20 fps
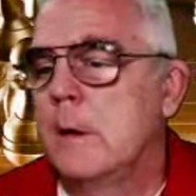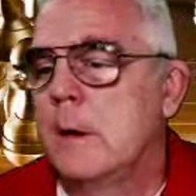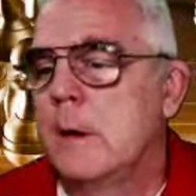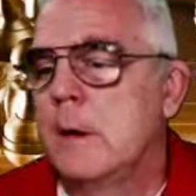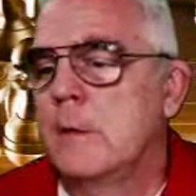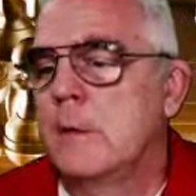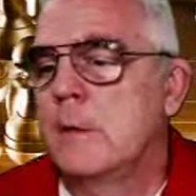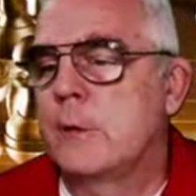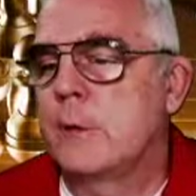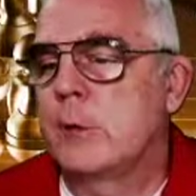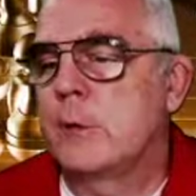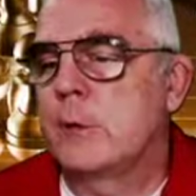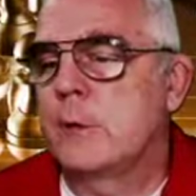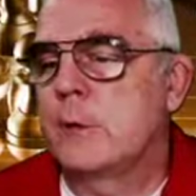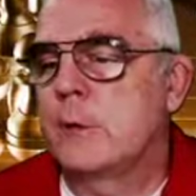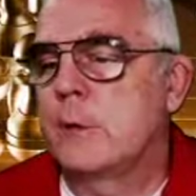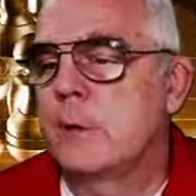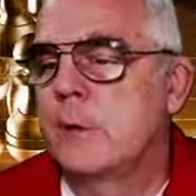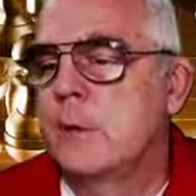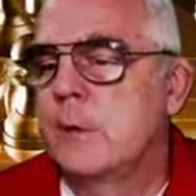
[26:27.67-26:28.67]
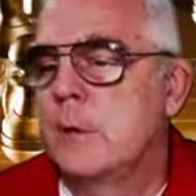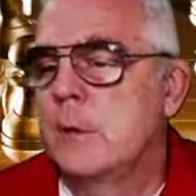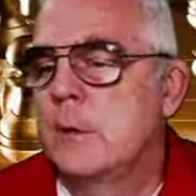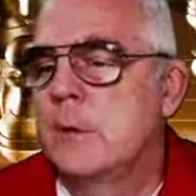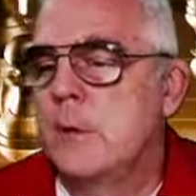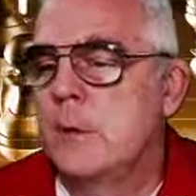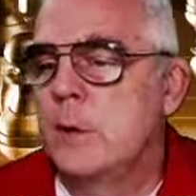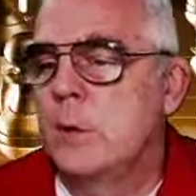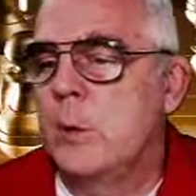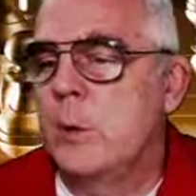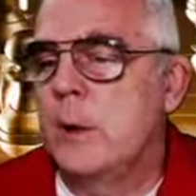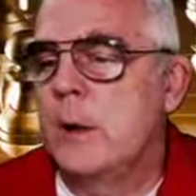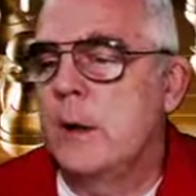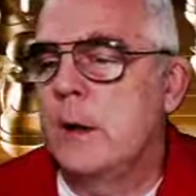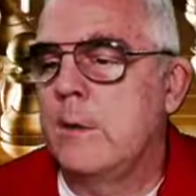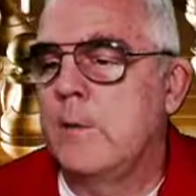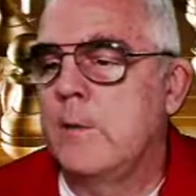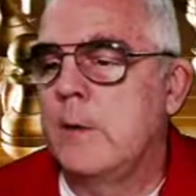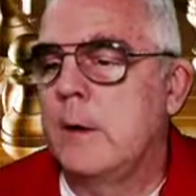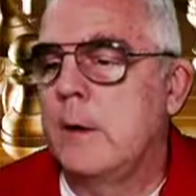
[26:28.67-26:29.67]
as soon as queen
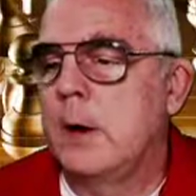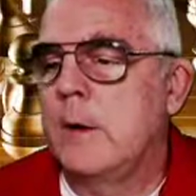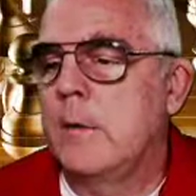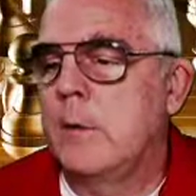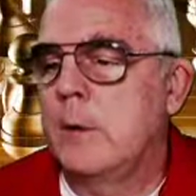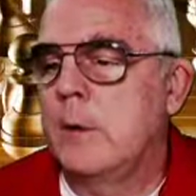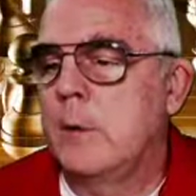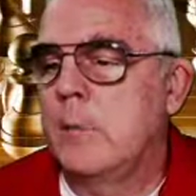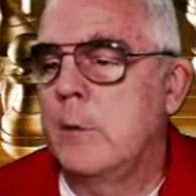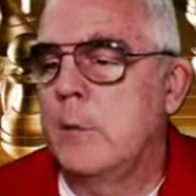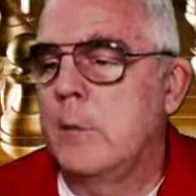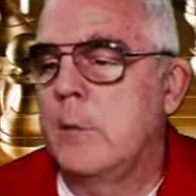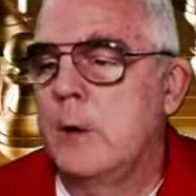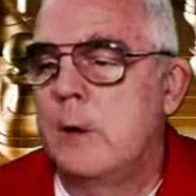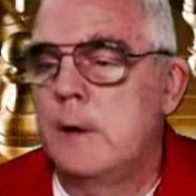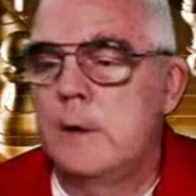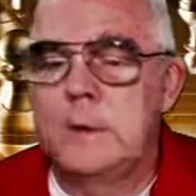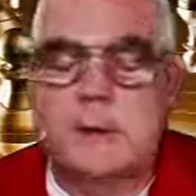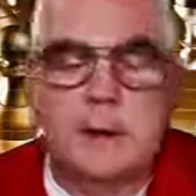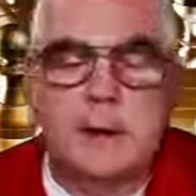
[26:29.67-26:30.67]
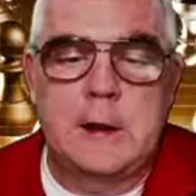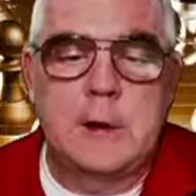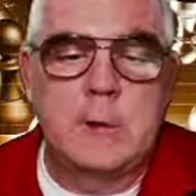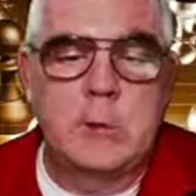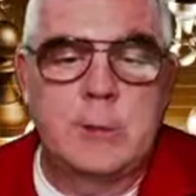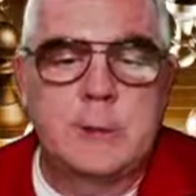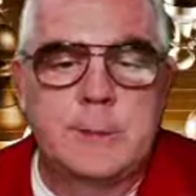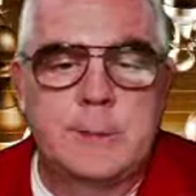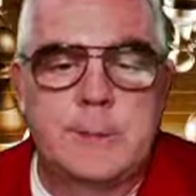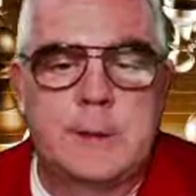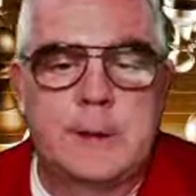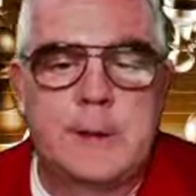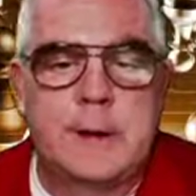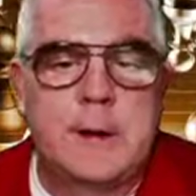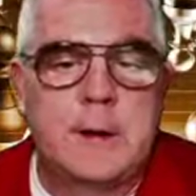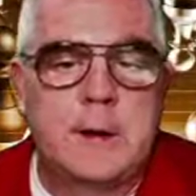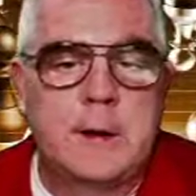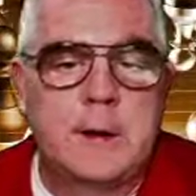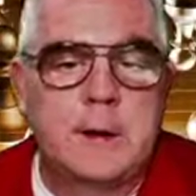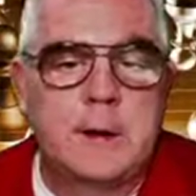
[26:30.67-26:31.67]
a5 on move 19 was
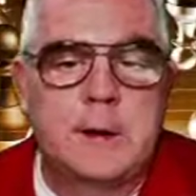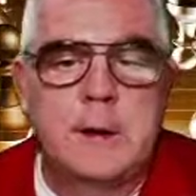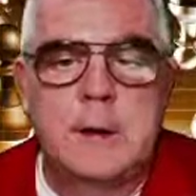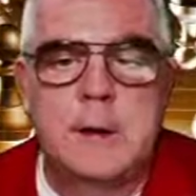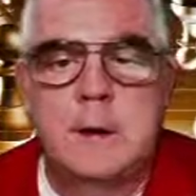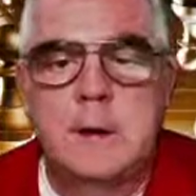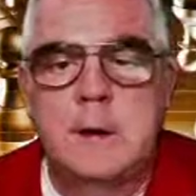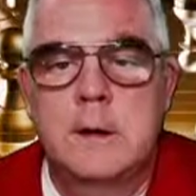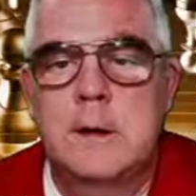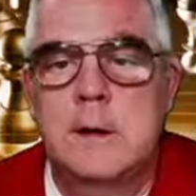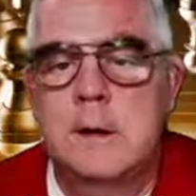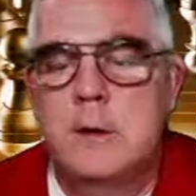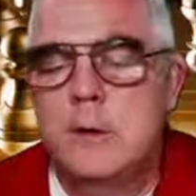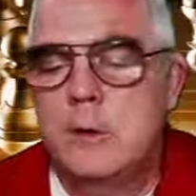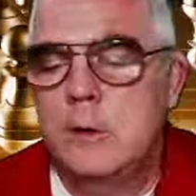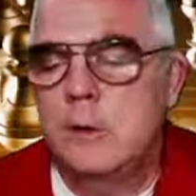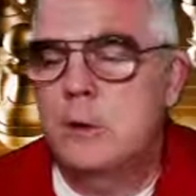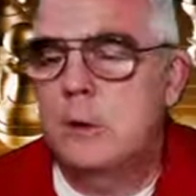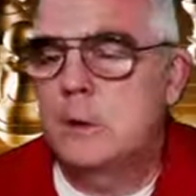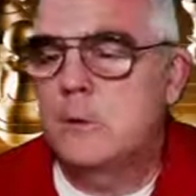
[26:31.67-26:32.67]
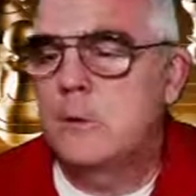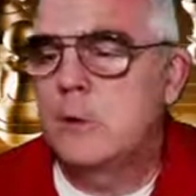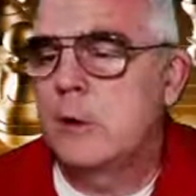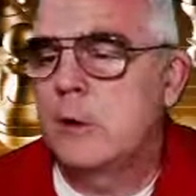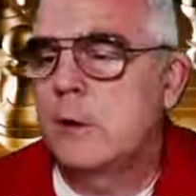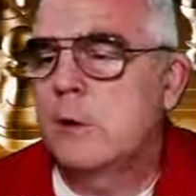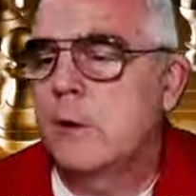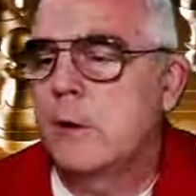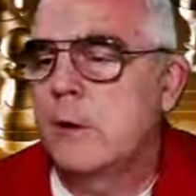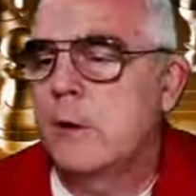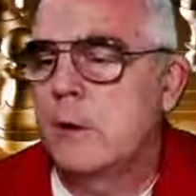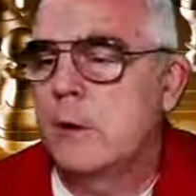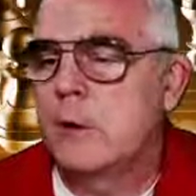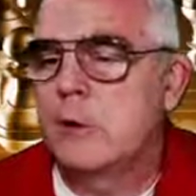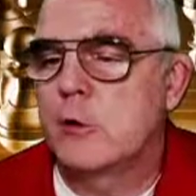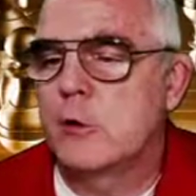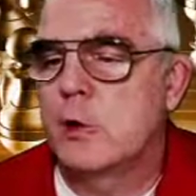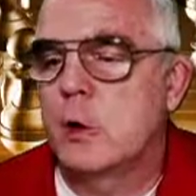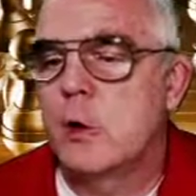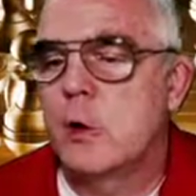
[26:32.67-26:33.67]
played, you could have declared it a
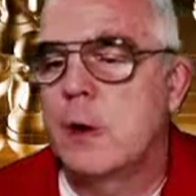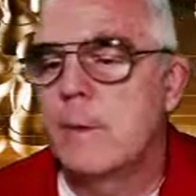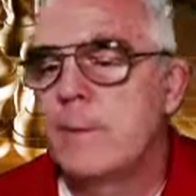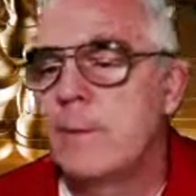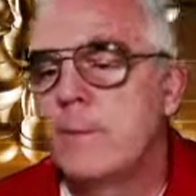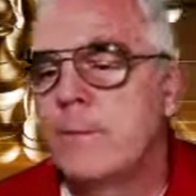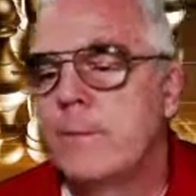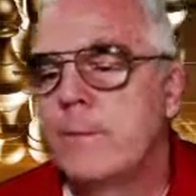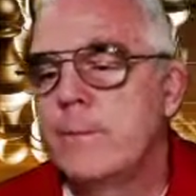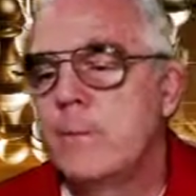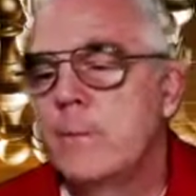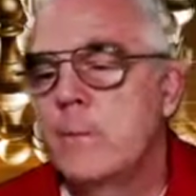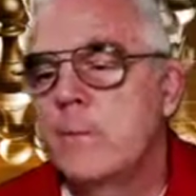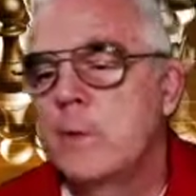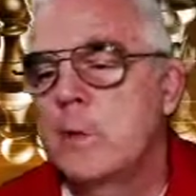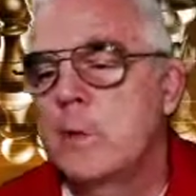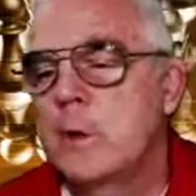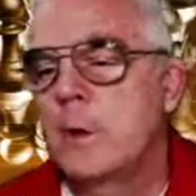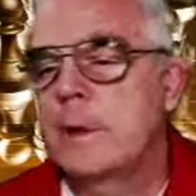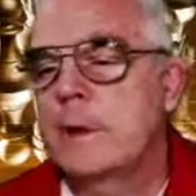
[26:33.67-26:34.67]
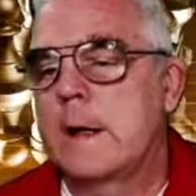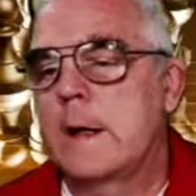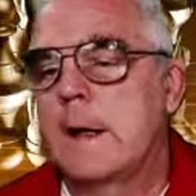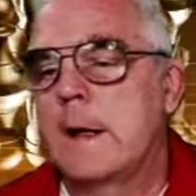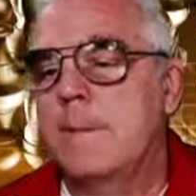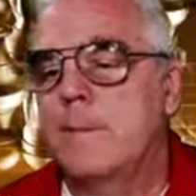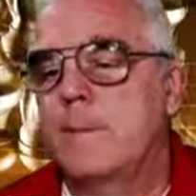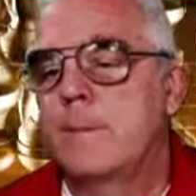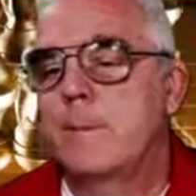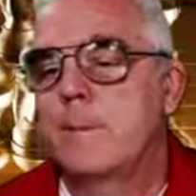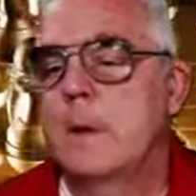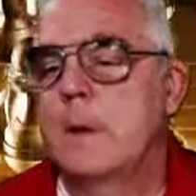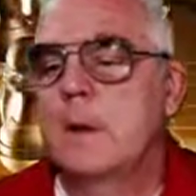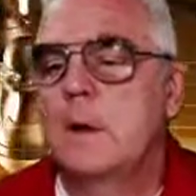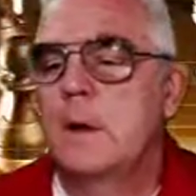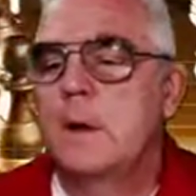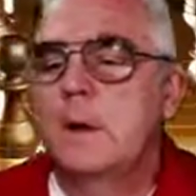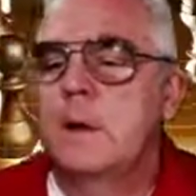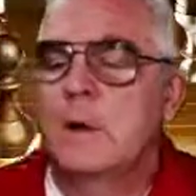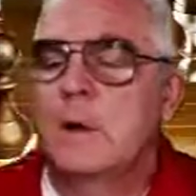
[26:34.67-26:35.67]
draw. Okay,
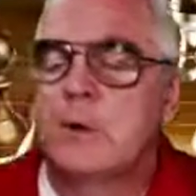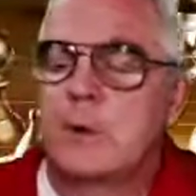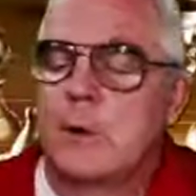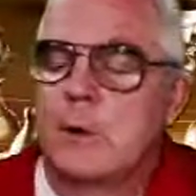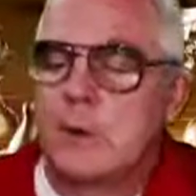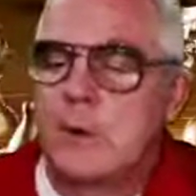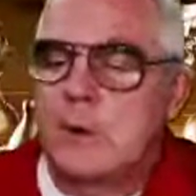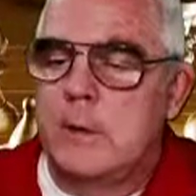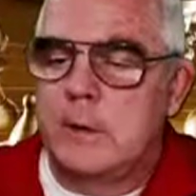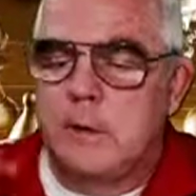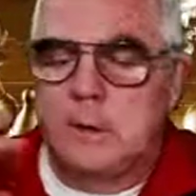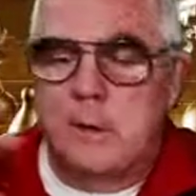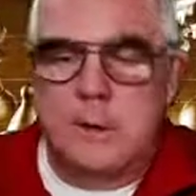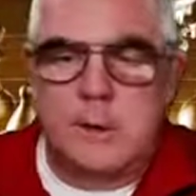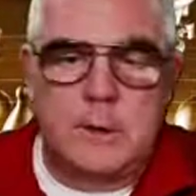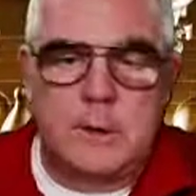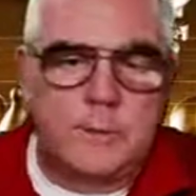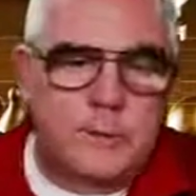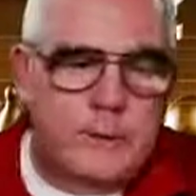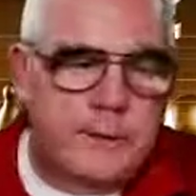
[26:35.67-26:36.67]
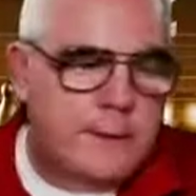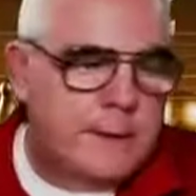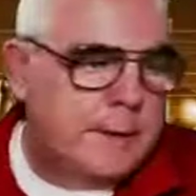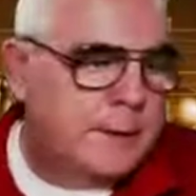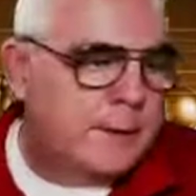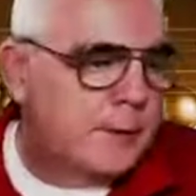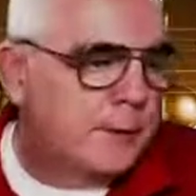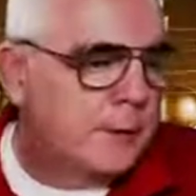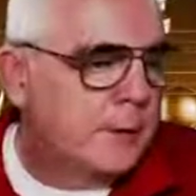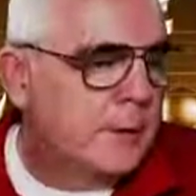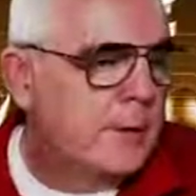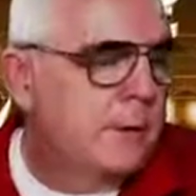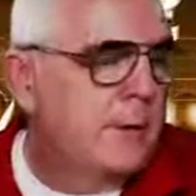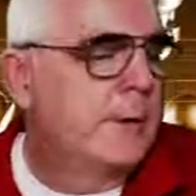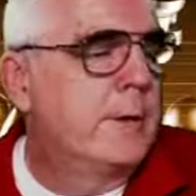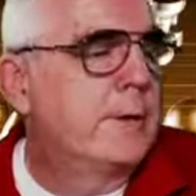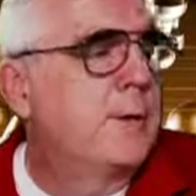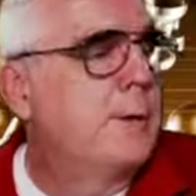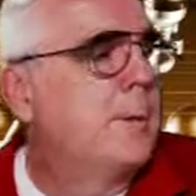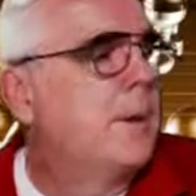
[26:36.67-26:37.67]
so hopefully that's as
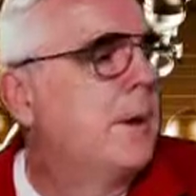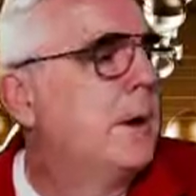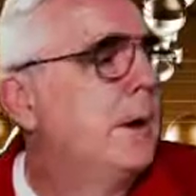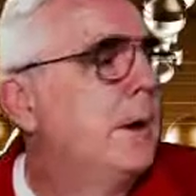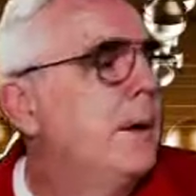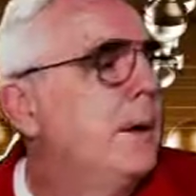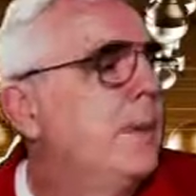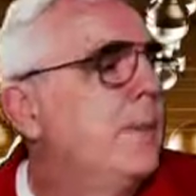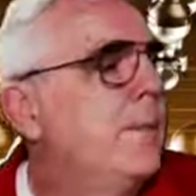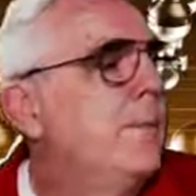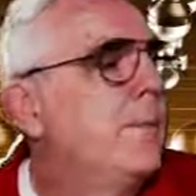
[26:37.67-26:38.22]
clear as mud,